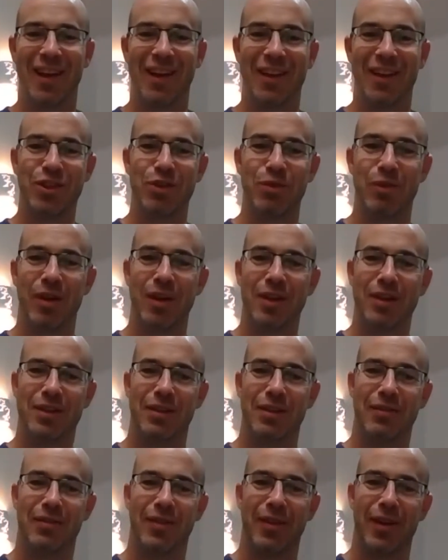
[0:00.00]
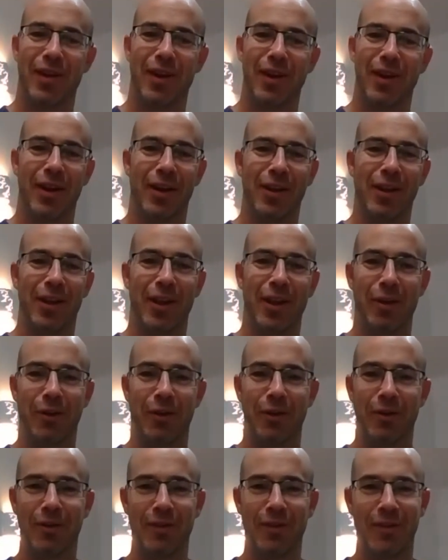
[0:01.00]
trails of
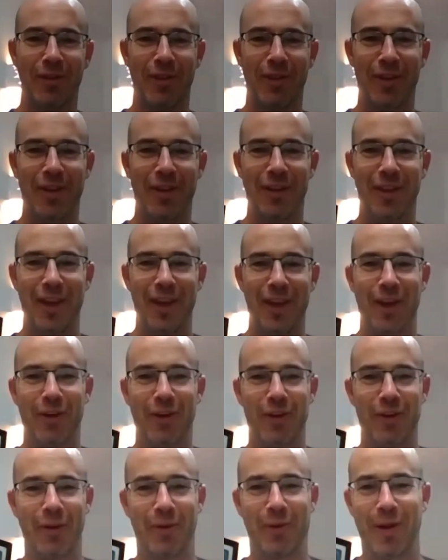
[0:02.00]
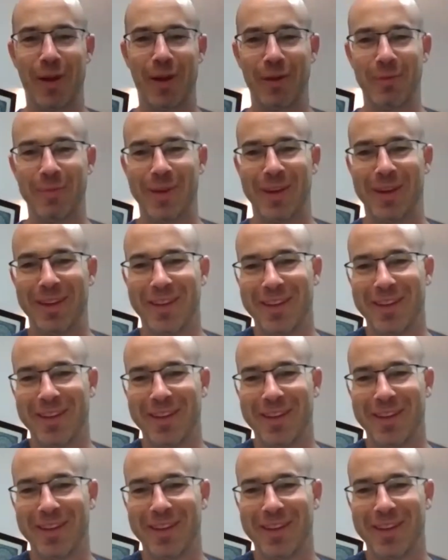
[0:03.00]
glitter in the air around me.